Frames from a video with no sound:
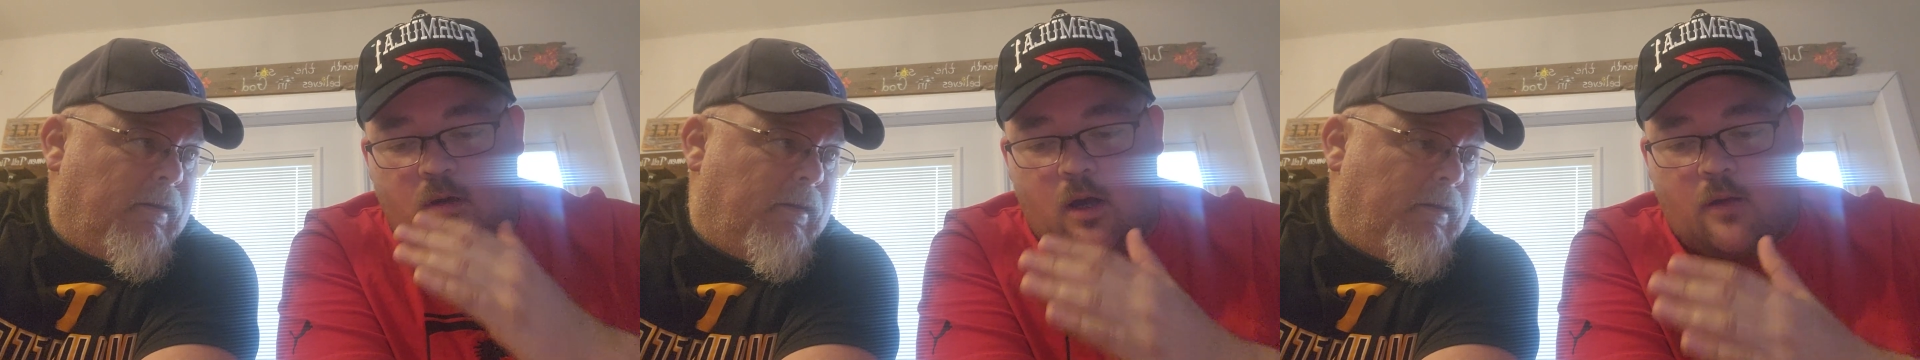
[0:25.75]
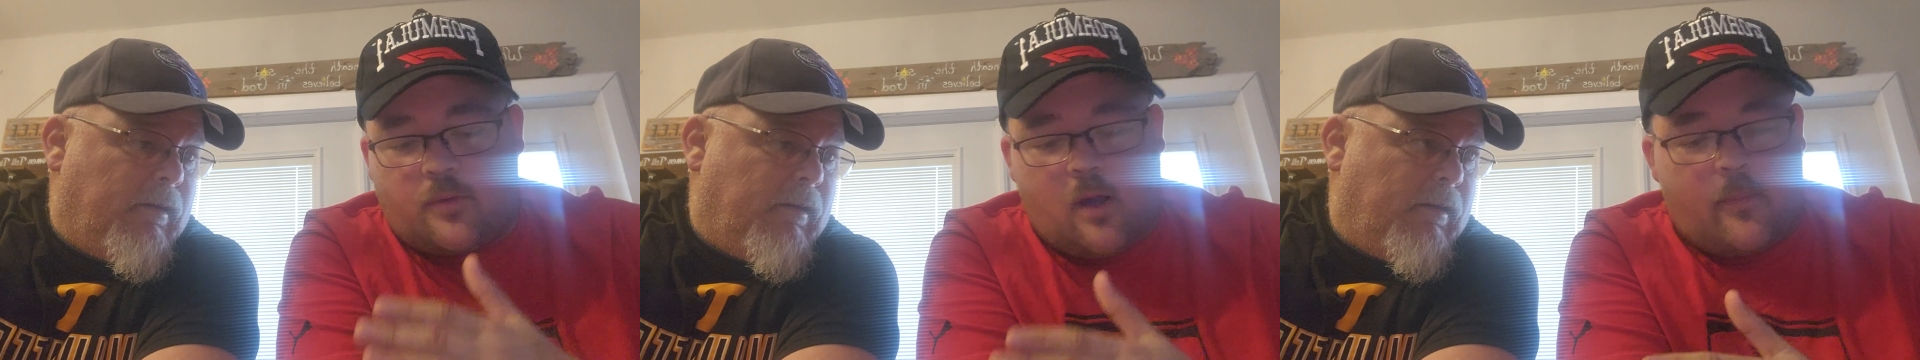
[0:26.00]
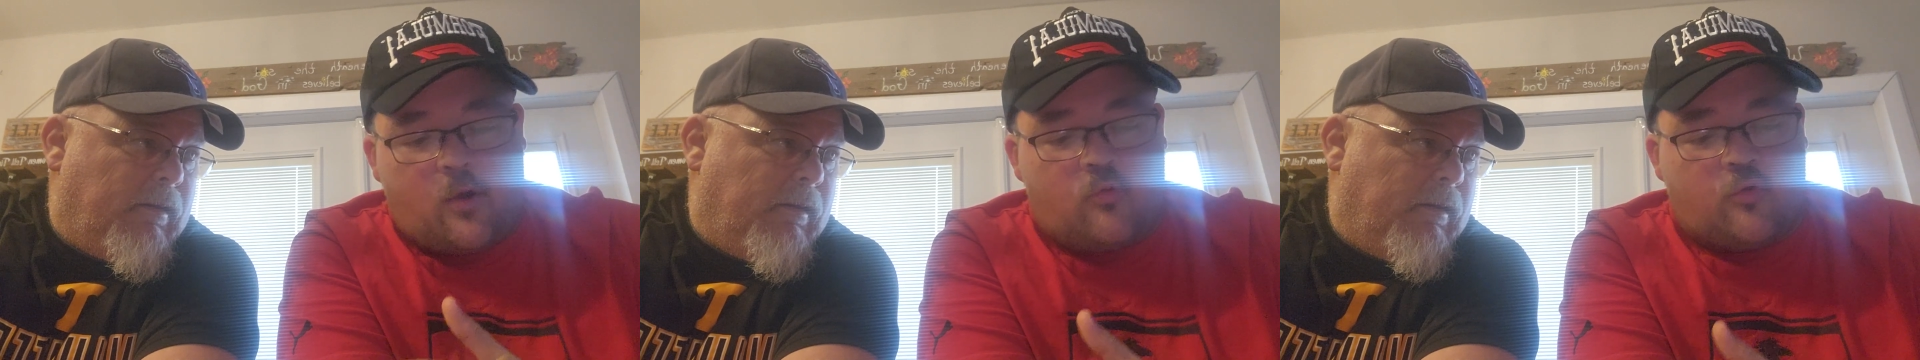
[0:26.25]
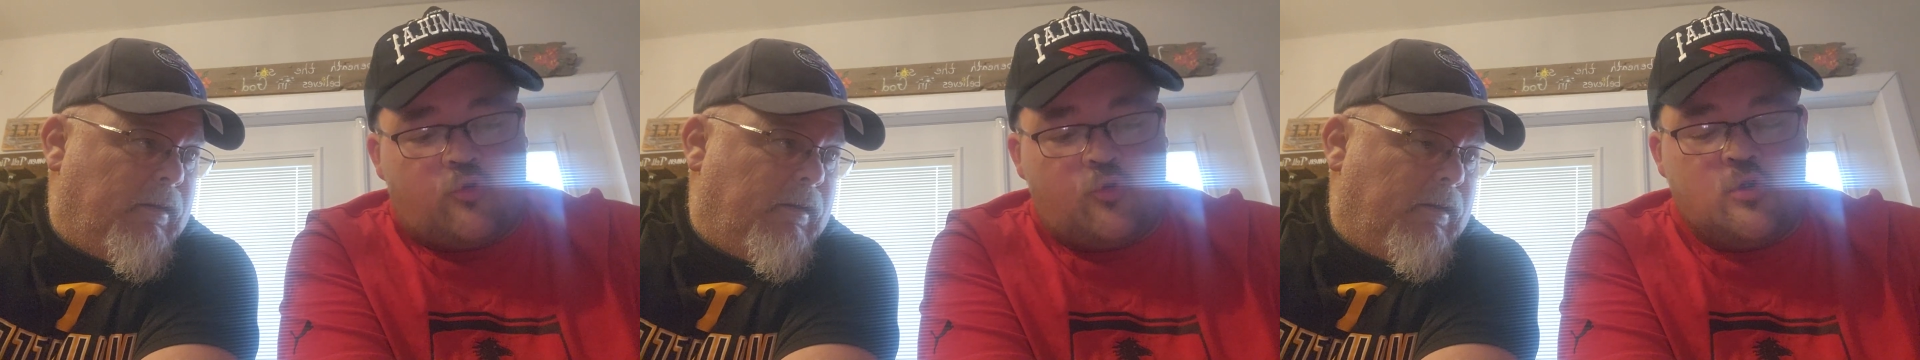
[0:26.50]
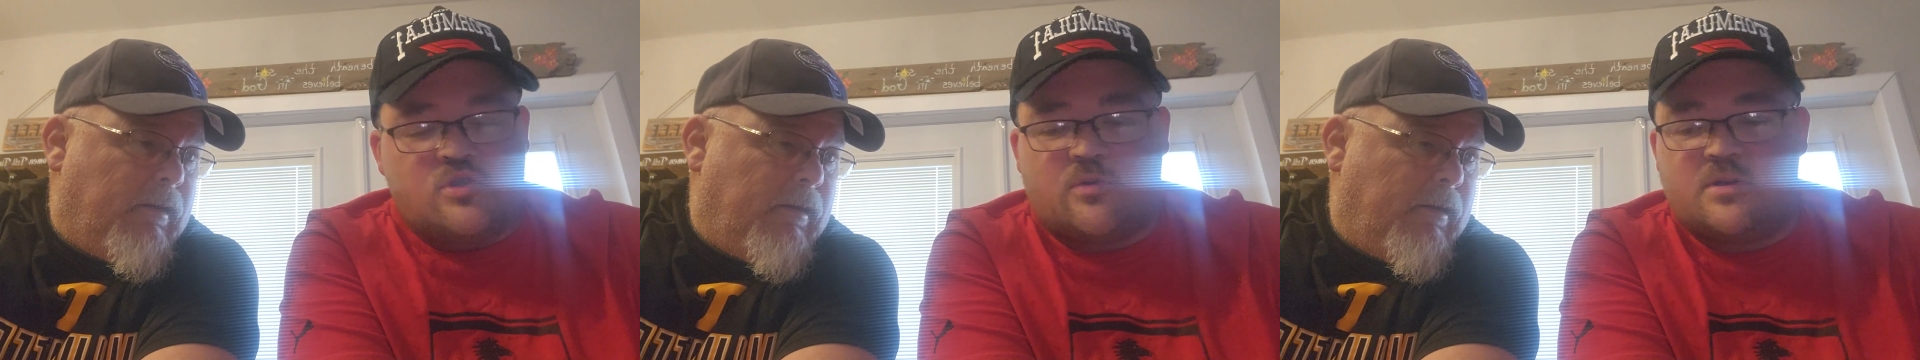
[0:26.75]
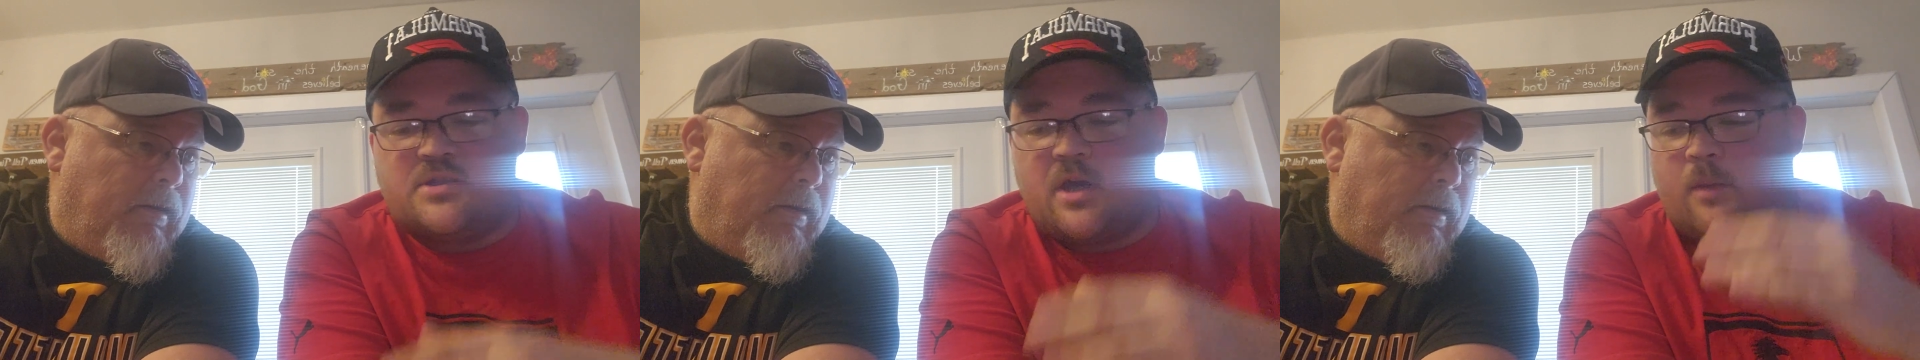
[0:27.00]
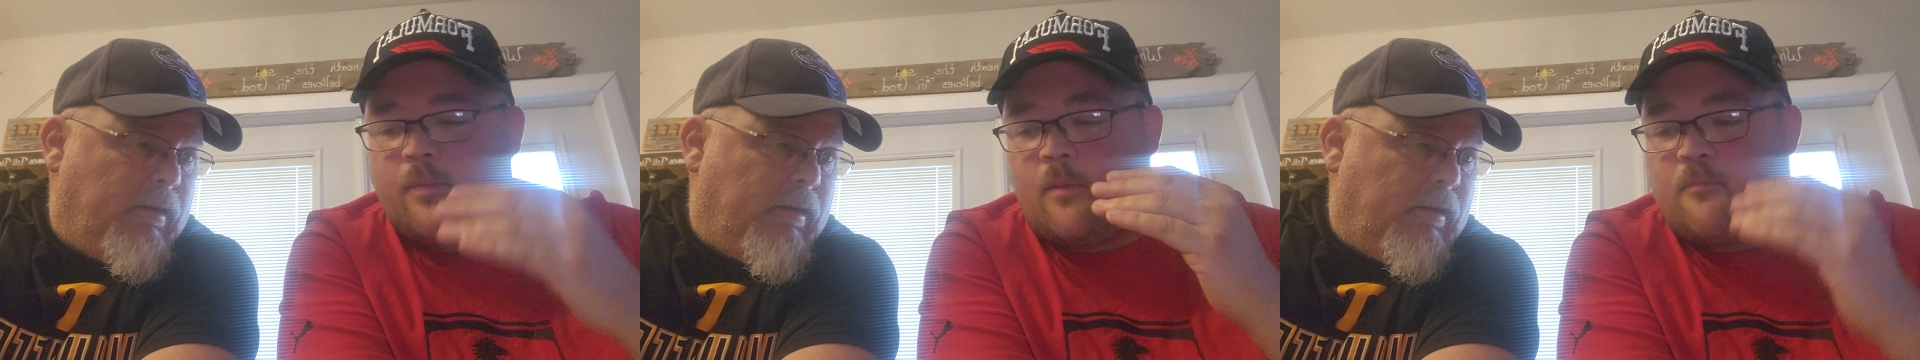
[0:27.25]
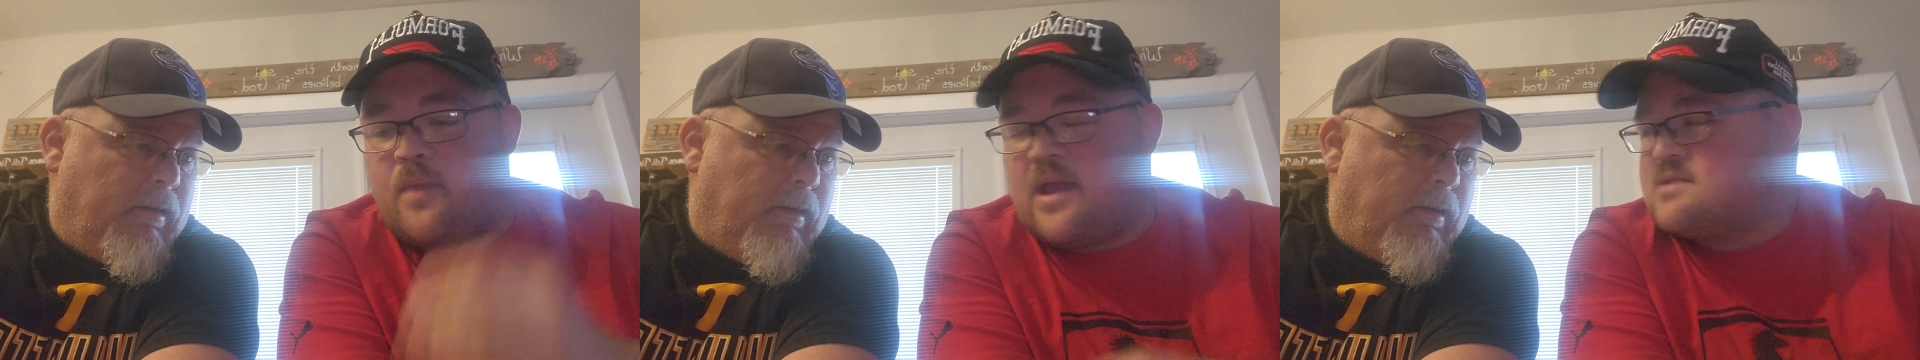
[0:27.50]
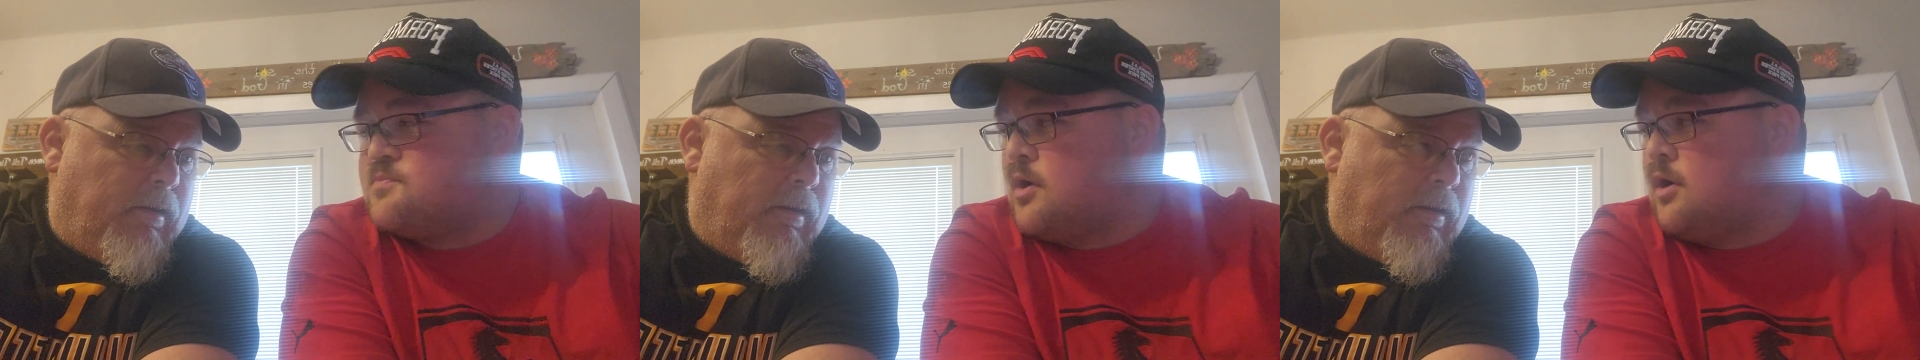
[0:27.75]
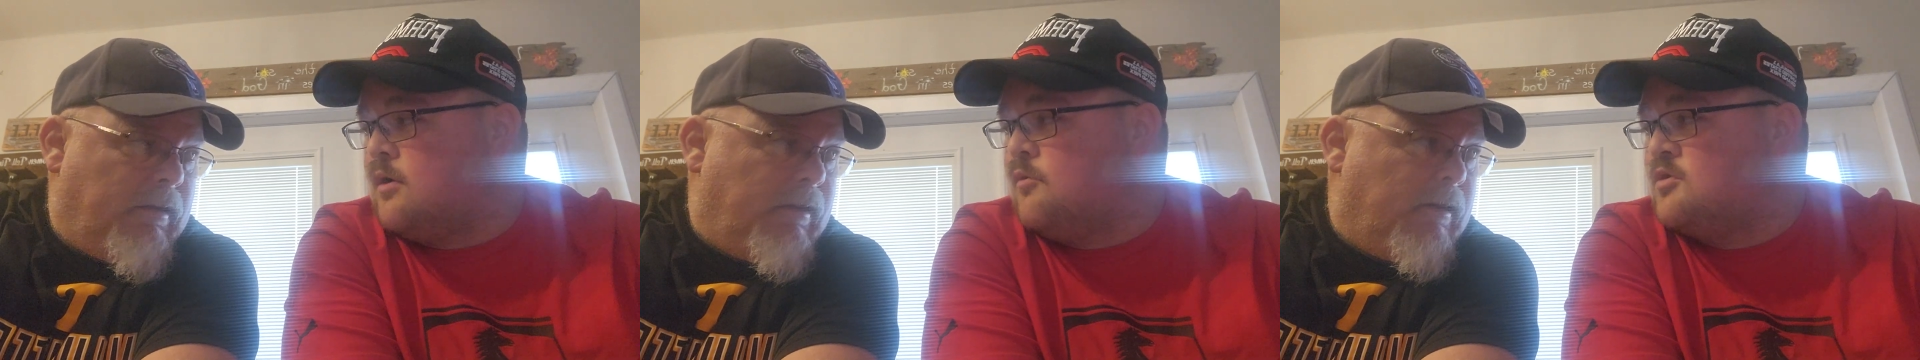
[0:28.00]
upcoming recruits. We're gonna talk about baseball,